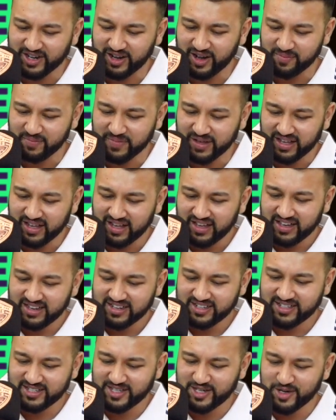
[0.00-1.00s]
up
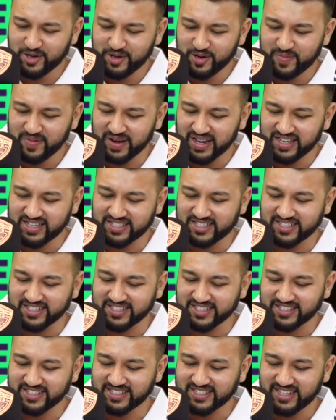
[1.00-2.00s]
2
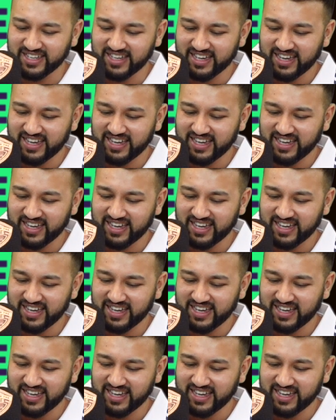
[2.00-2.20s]
places,